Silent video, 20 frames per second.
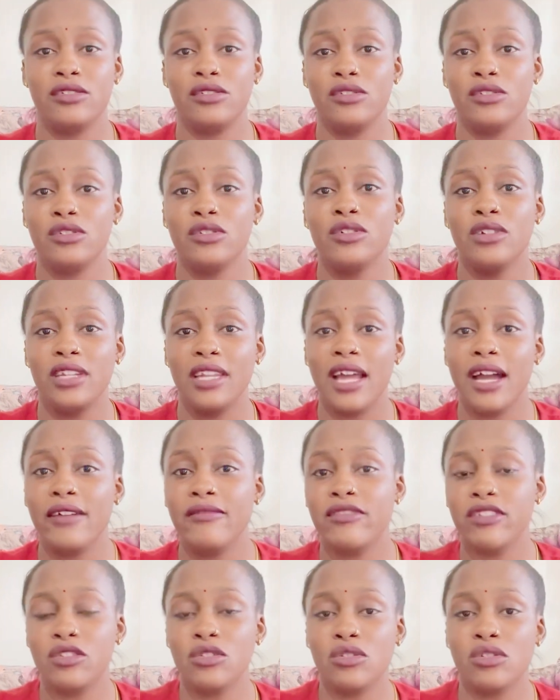
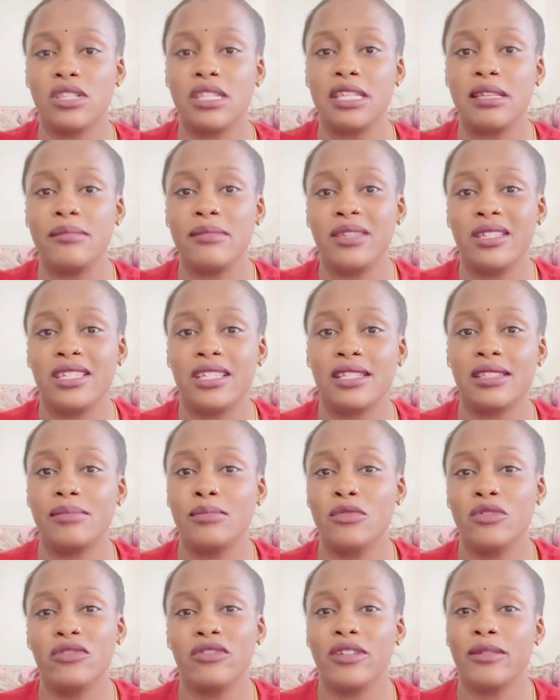love it to see me just
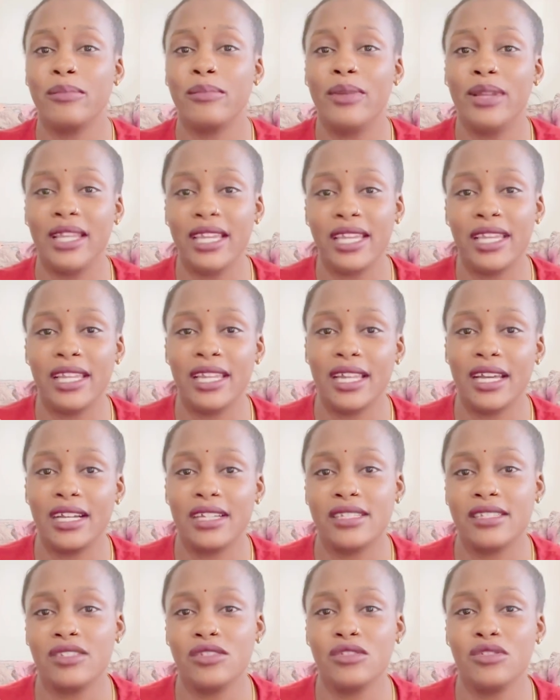moving plain,
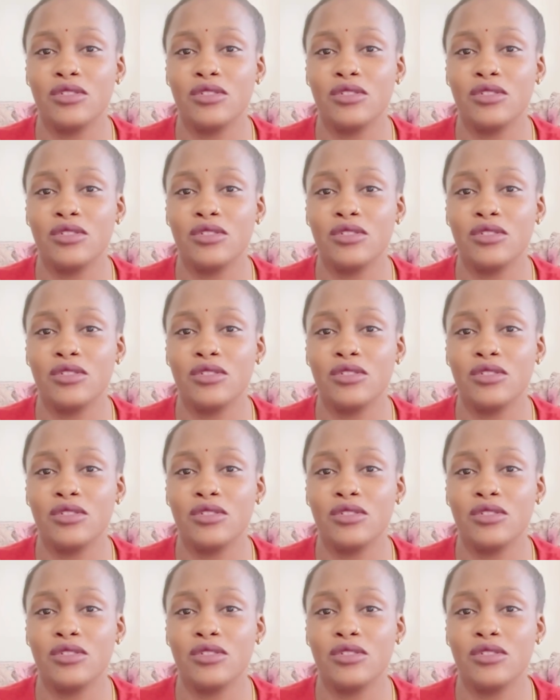as